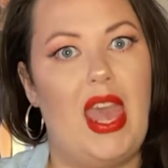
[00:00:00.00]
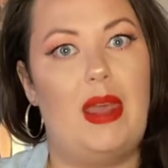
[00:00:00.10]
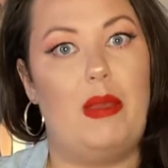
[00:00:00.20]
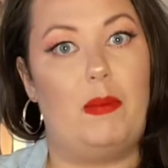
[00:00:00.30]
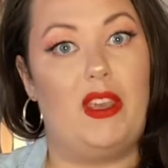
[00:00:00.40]
And
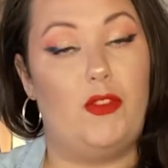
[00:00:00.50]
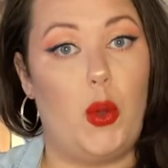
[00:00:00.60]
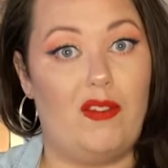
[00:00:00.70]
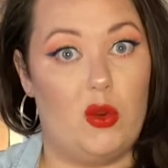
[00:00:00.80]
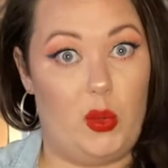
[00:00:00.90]
maybe if you
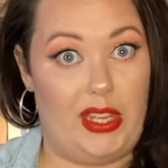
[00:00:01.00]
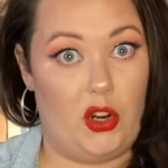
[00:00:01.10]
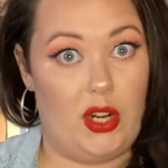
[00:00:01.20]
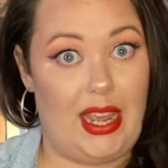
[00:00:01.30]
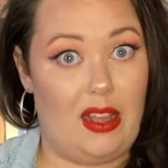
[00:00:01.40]
have a weaker
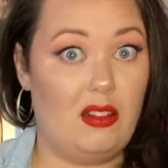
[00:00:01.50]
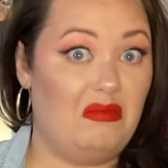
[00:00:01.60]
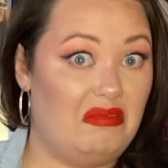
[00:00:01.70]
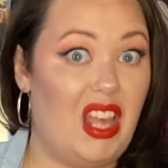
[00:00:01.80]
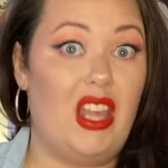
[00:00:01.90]
nail,
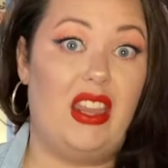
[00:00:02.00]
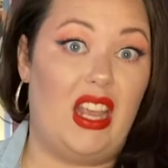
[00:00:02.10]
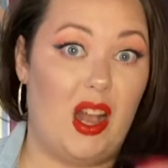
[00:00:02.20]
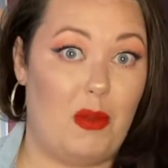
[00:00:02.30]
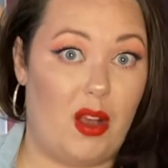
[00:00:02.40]
they
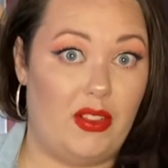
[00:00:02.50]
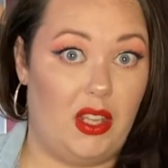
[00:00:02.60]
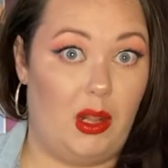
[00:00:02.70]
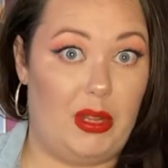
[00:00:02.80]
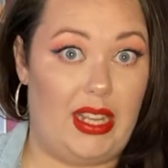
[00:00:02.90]
come off a
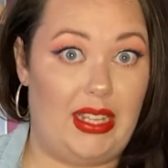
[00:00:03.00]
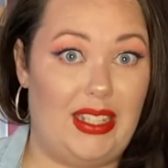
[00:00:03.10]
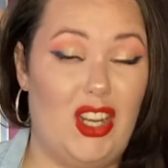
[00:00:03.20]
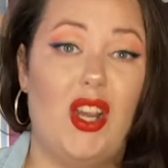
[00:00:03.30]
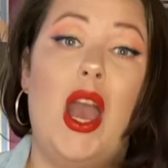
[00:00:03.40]
little bit
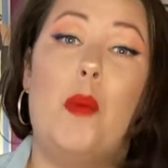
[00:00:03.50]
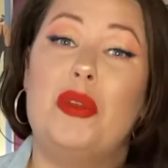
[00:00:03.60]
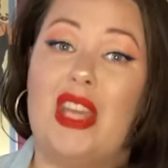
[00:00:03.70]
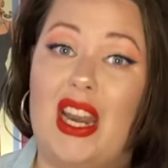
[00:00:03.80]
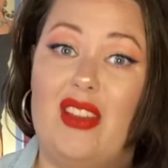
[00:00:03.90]
easier, but
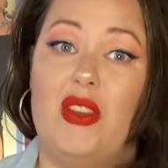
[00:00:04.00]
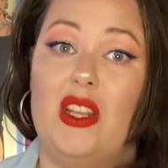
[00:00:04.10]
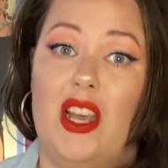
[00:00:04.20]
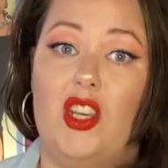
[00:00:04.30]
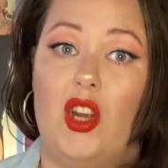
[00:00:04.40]
then I feel
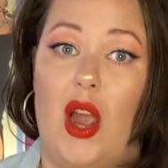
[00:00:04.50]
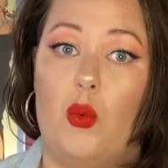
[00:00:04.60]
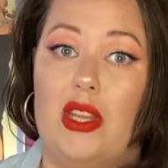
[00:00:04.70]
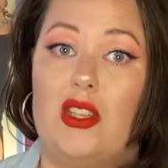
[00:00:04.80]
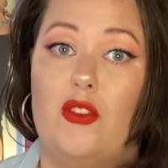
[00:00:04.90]
like you're at
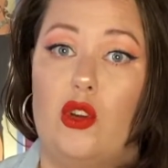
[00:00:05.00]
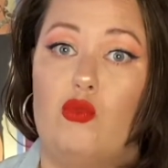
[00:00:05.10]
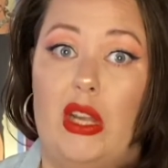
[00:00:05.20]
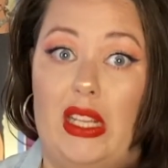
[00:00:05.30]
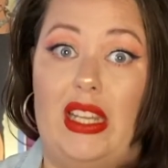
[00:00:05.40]
risk for
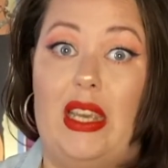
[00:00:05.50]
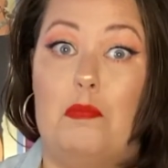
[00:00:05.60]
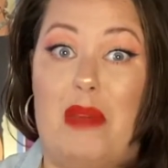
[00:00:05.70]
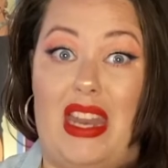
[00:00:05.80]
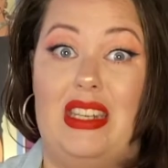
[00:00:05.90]
really
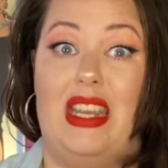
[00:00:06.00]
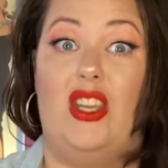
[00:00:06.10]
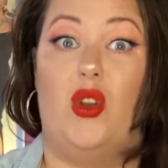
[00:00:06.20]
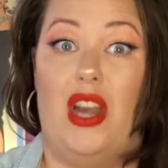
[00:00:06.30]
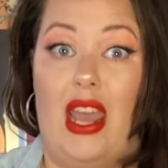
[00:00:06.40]
bending
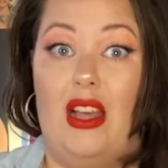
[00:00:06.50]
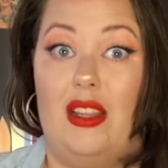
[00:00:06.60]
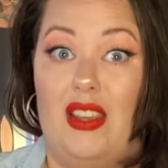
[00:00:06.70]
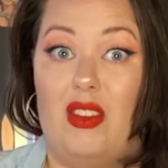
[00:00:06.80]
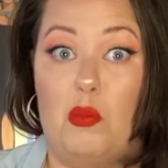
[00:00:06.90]
your nail
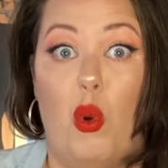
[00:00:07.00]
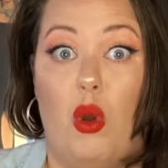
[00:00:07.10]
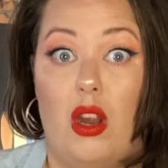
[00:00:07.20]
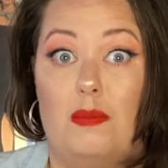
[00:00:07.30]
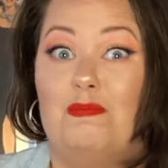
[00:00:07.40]
even
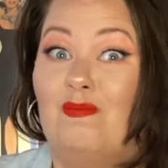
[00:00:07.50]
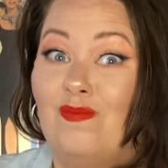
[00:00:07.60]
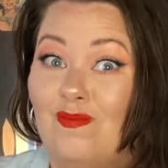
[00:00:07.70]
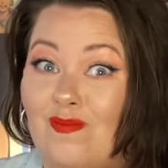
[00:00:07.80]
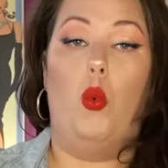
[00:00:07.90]
more.
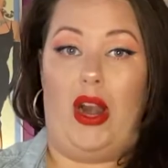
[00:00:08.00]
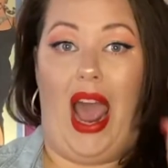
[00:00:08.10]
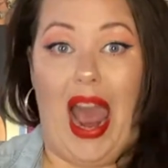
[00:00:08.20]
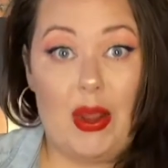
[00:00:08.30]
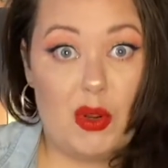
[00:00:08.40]
What
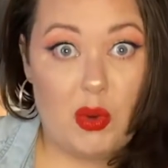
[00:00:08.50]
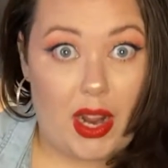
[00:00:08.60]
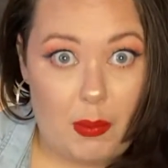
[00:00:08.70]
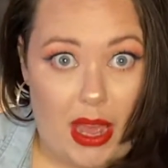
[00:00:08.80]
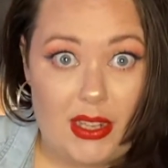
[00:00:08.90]
I would
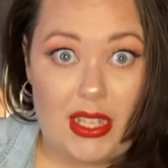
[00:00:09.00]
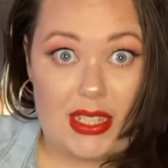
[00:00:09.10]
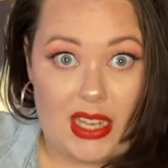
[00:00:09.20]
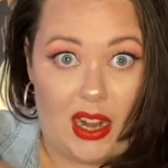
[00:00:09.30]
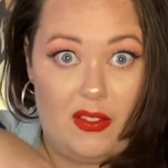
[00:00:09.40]
recommend,
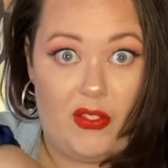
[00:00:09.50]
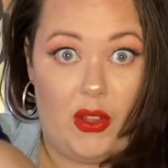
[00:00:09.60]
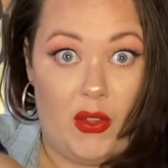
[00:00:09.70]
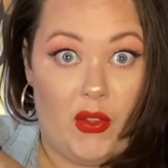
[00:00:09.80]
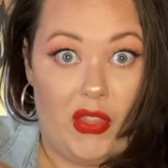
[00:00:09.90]
instead of
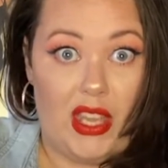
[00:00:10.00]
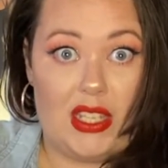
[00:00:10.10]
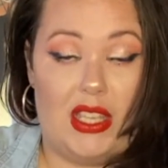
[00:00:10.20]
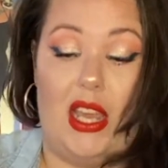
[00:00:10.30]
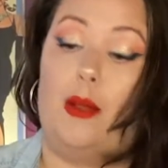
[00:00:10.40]
this
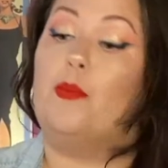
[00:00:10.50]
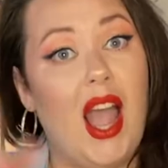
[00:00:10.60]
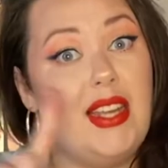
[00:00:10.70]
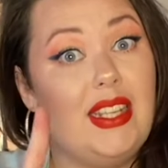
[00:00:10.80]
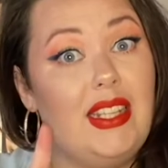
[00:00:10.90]
thing,
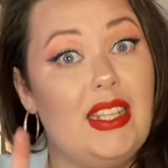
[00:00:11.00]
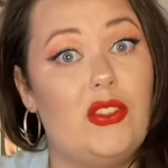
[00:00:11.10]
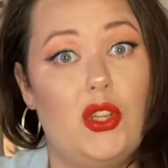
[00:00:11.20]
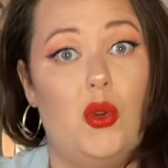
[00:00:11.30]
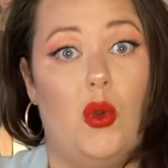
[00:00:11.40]
I did this
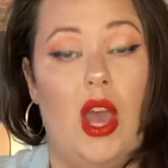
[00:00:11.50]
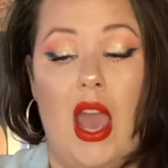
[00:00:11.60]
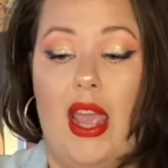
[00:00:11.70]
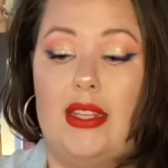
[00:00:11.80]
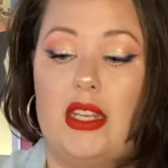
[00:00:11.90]
too,
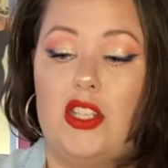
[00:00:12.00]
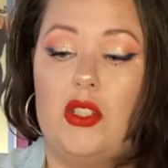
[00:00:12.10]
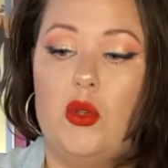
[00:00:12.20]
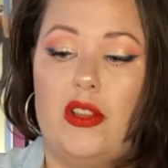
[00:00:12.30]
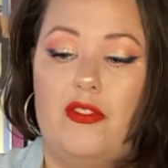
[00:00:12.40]
is I just
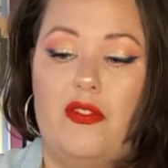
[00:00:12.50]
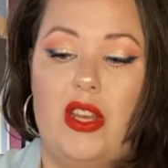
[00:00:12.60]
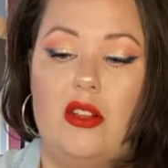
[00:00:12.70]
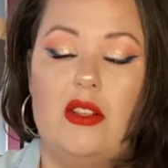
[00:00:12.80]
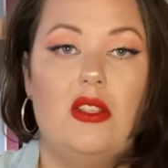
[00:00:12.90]
sort of
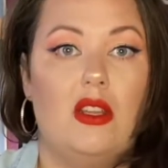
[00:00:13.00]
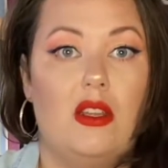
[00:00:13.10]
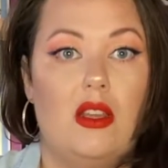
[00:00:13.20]
fiddled